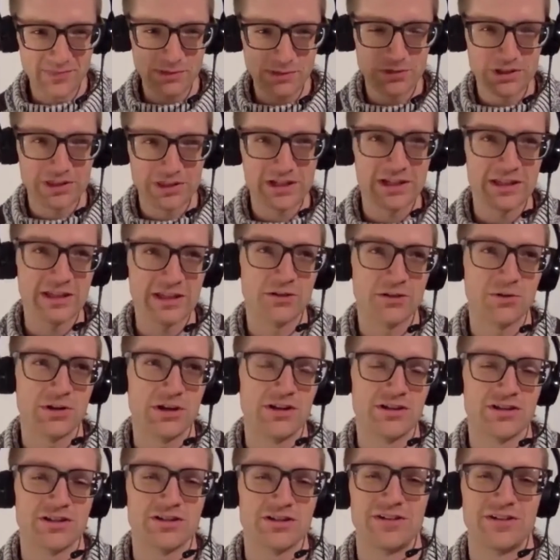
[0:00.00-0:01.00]
But then in there,
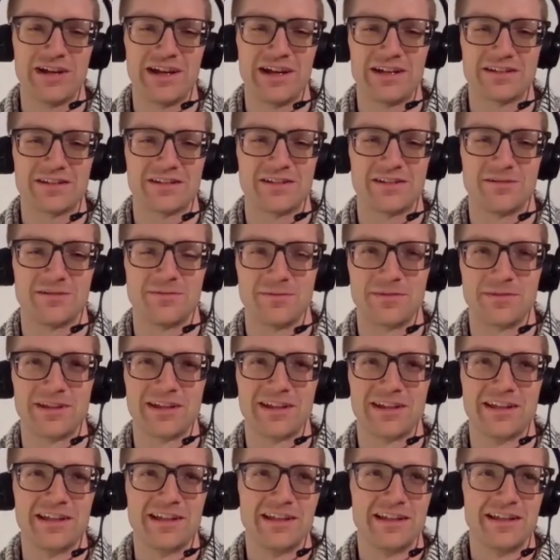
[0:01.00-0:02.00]
we also ask them,
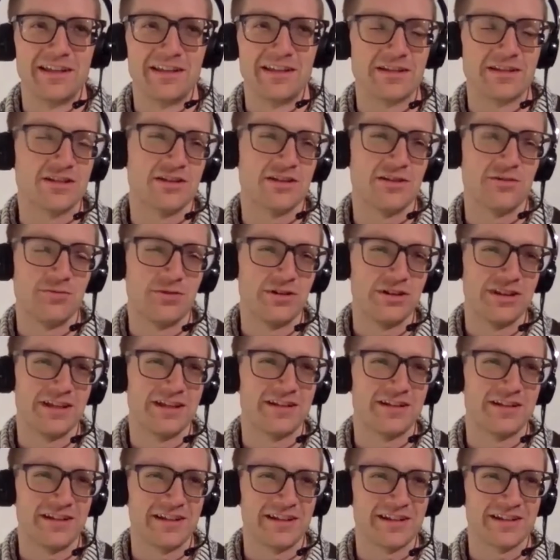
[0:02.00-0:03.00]
this is the one
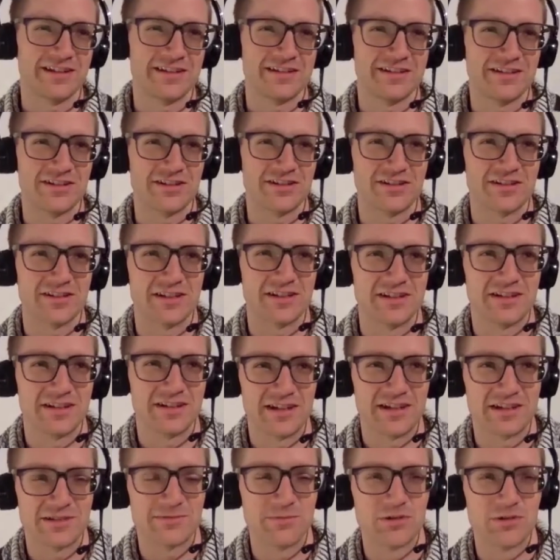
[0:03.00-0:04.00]
that like just
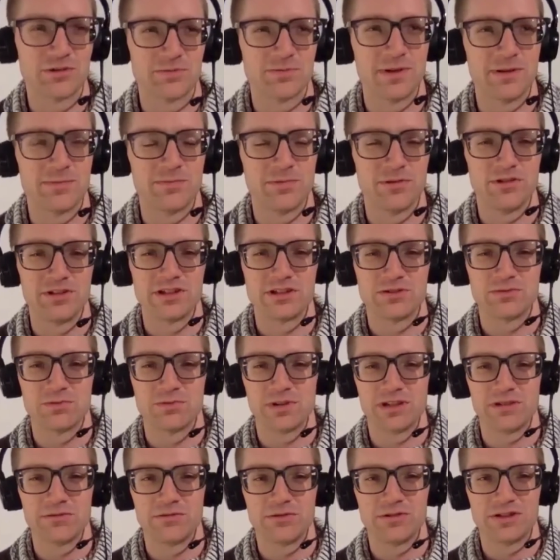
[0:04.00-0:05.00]
gets most people, is
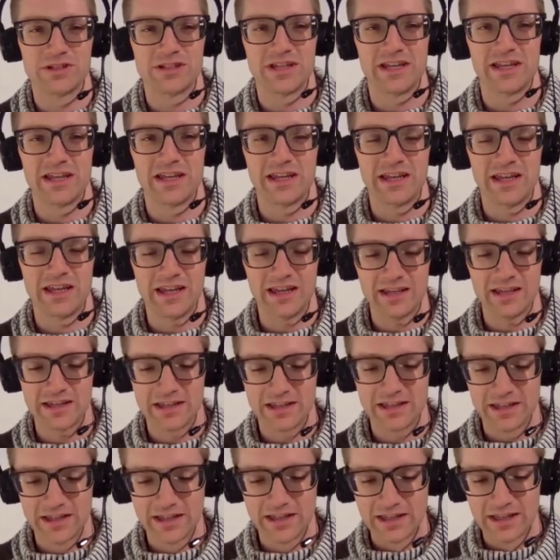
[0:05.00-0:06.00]
we will say,
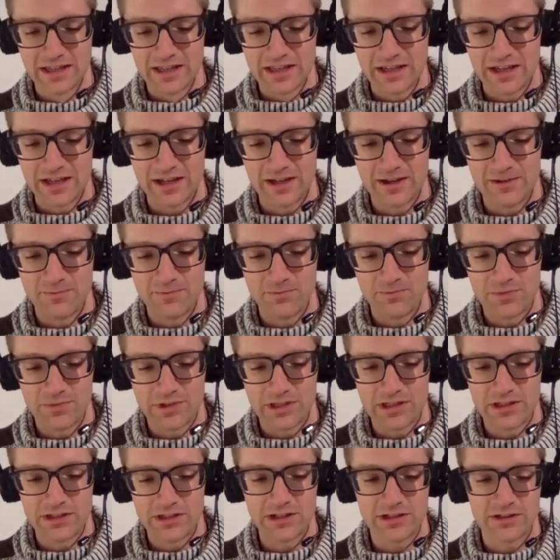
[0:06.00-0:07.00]
hey,
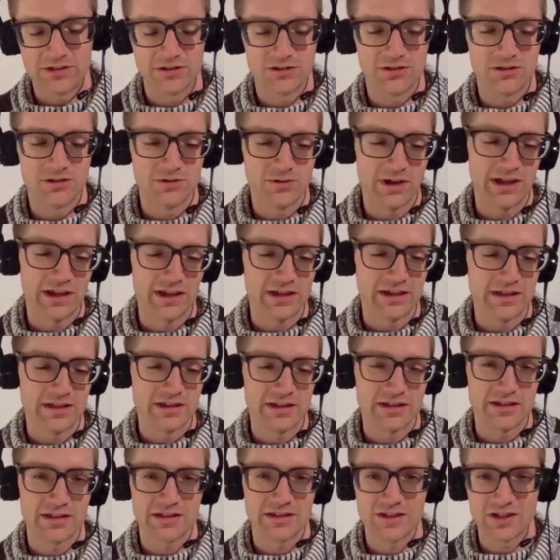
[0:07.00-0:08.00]
you need to do
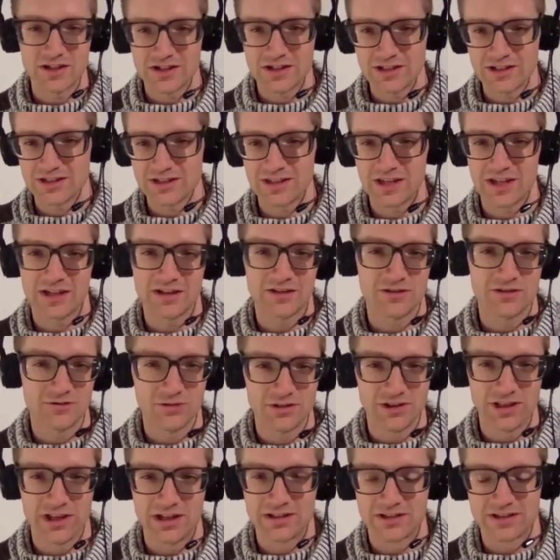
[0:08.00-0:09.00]
a 60-second
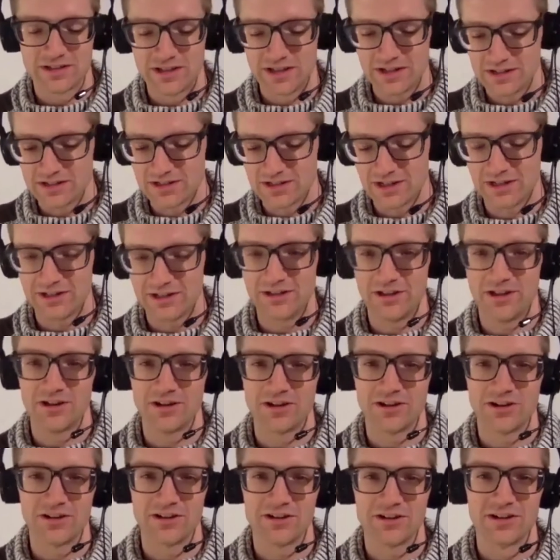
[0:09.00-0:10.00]
or less, not a second
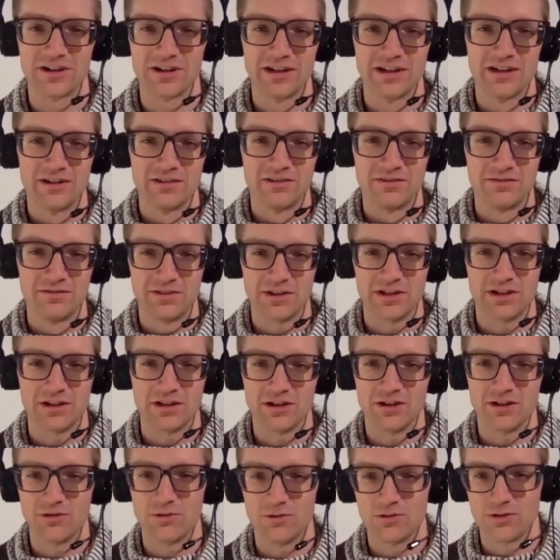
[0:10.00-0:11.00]
longer,
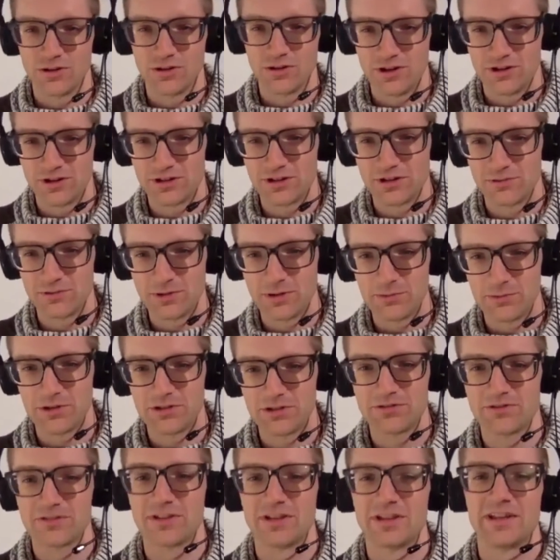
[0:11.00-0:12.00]
video or audio
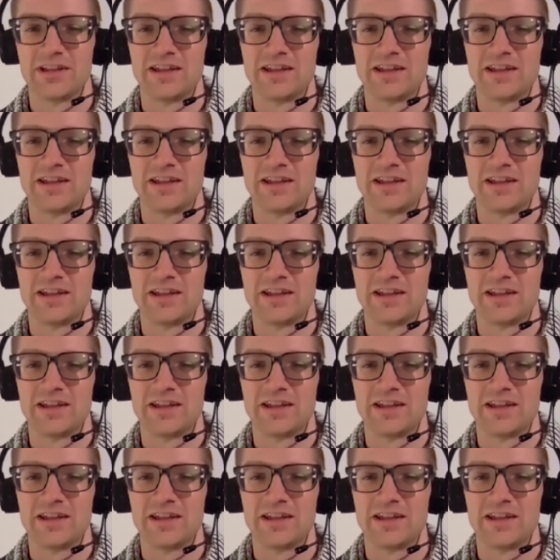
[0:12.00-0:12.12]
memo